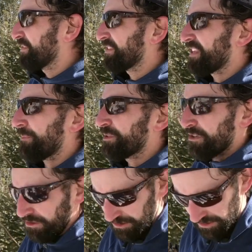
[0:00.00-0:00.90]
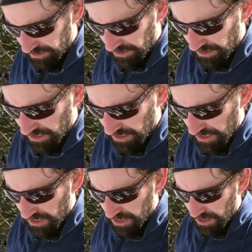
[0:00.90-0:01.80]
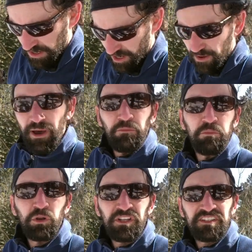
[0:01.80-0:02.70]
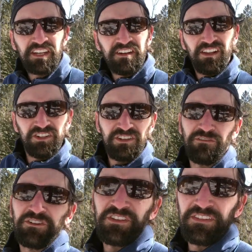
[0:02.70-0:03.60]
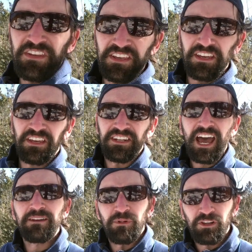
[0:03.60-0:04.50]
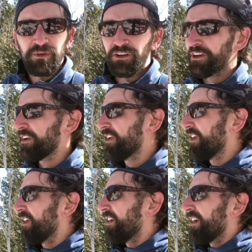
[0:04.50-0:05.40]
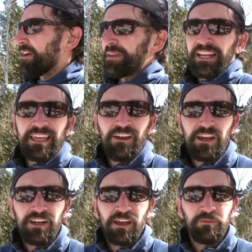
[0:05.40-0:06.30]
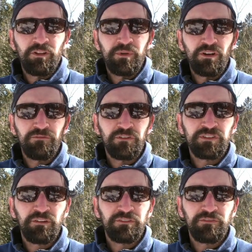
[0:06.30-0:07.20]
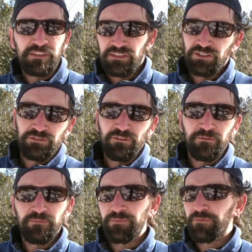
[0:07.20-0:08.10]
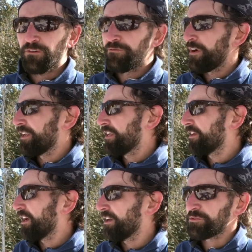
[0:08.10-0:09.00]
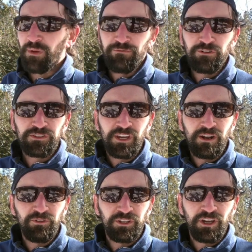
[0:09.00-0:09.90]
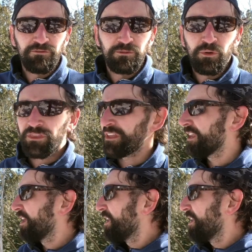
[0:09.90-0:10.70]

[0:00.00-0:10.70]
I'm skeptical about bullet technology versus a 9mm. I mean, I carry a 9mm for self-defense and just for fun. It was my first gun. I'm really comfortable with it.